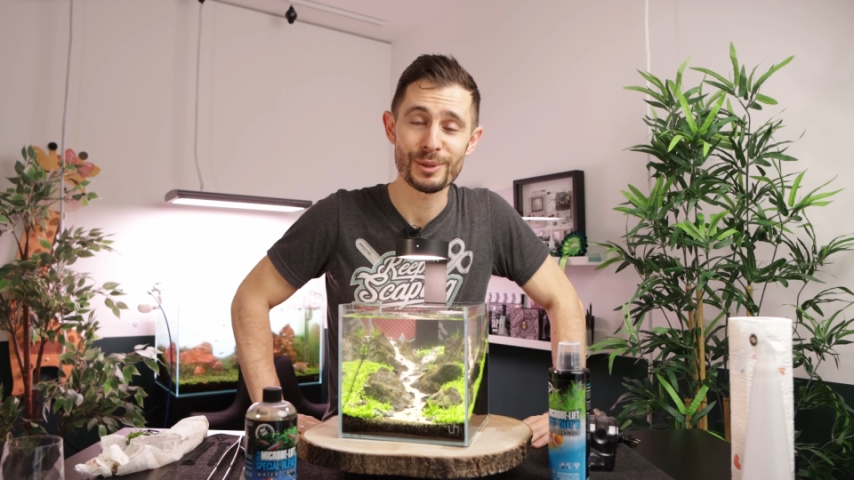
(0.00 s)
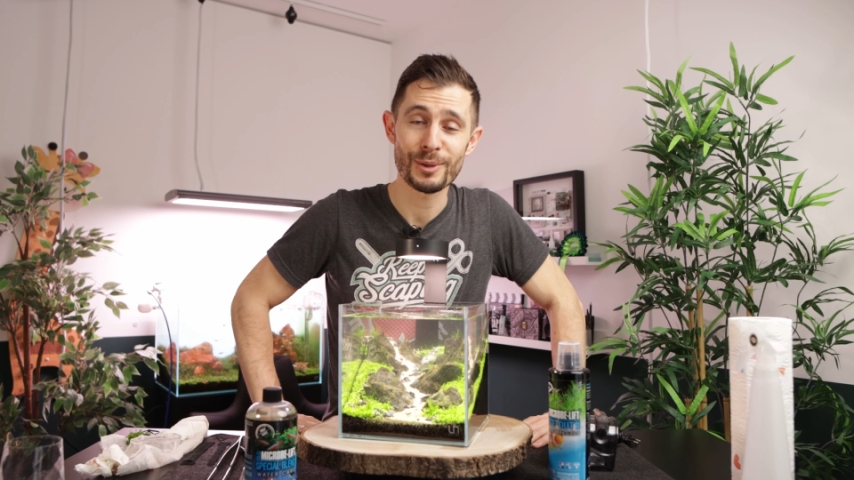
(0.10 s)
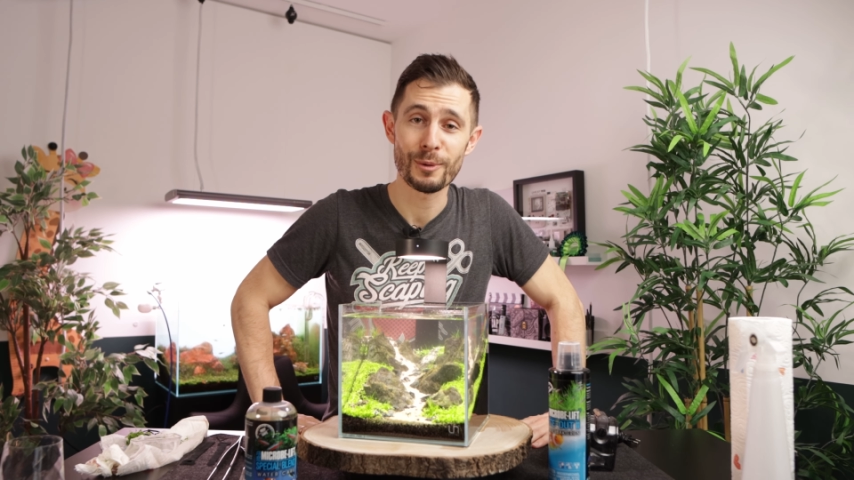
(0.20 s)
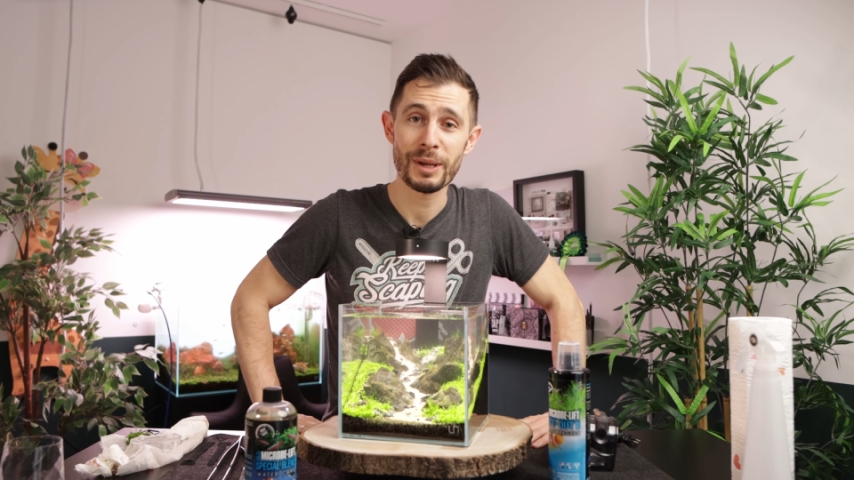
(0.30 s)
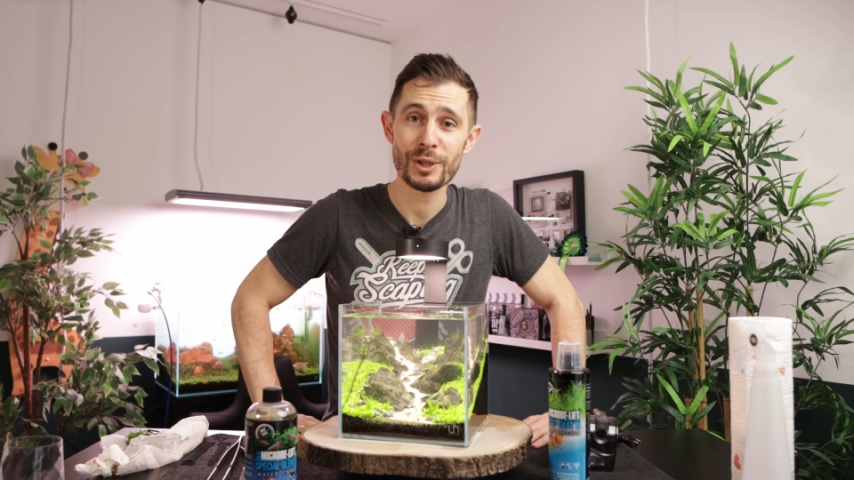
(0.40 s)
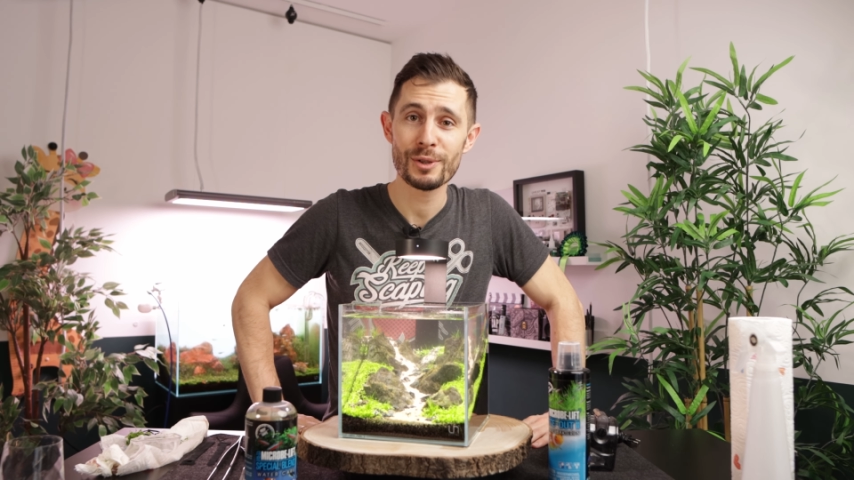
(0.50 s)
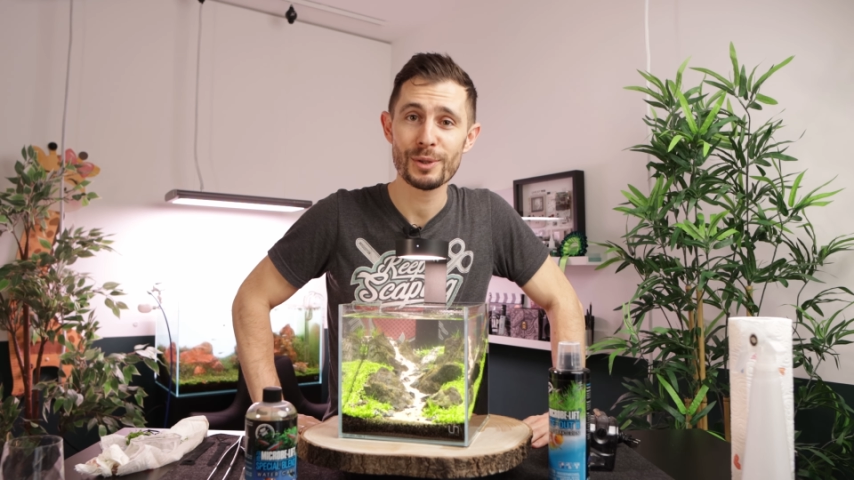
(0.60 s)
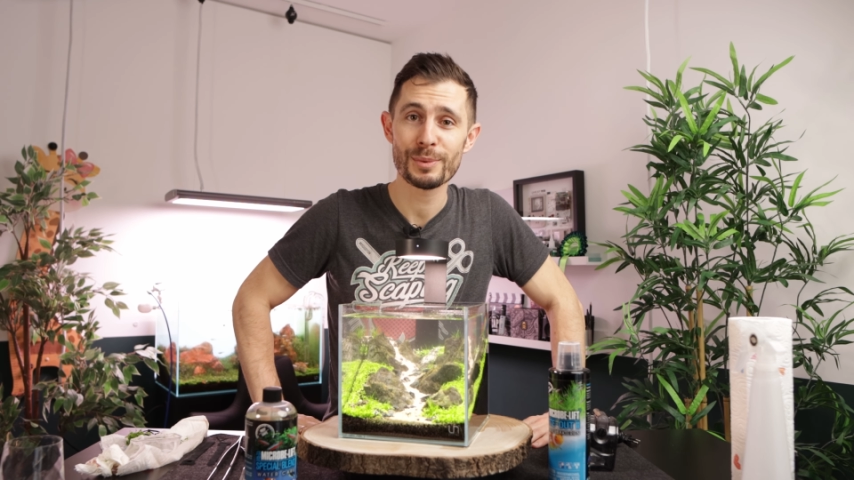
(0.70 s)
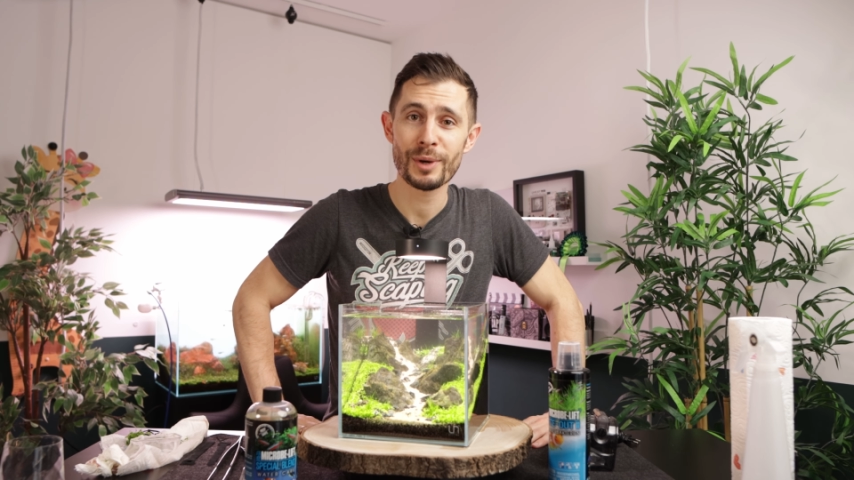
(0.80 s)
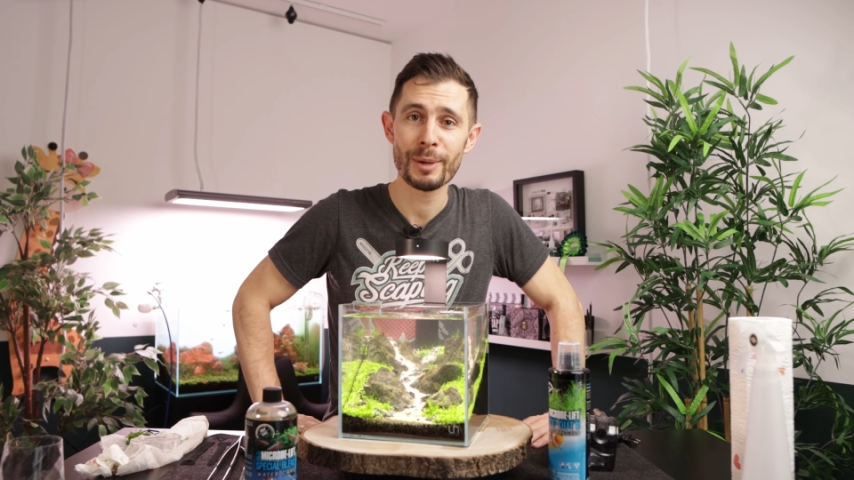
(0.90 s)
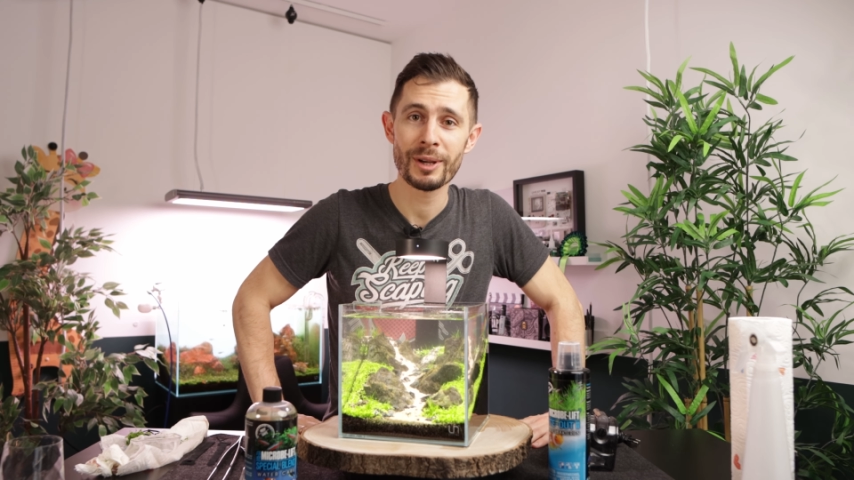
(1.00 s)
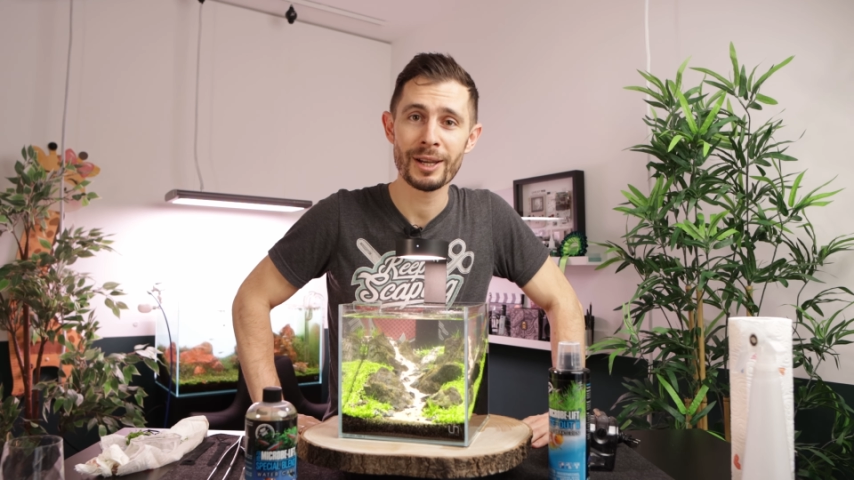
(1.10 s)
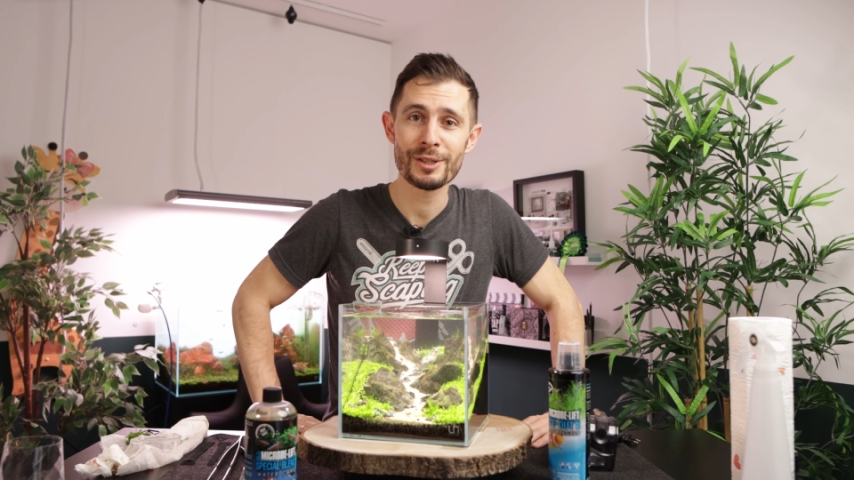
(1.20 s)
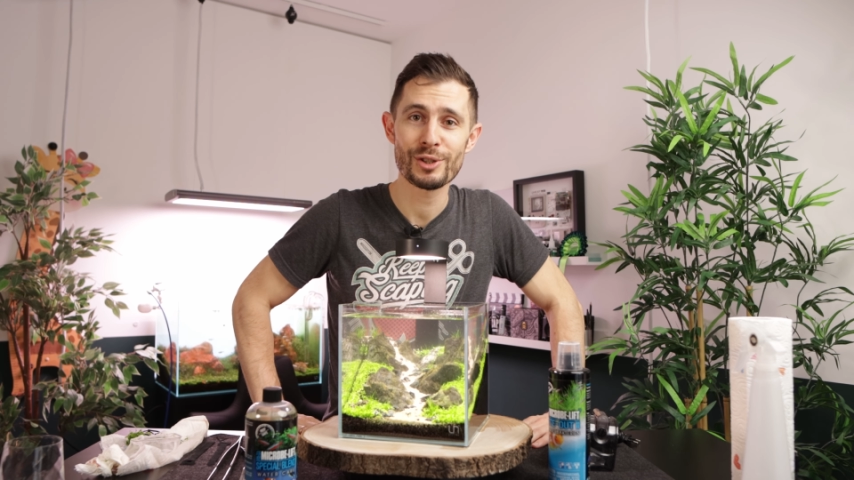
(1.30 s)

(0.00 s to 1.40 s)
So make sure you subscribe guys,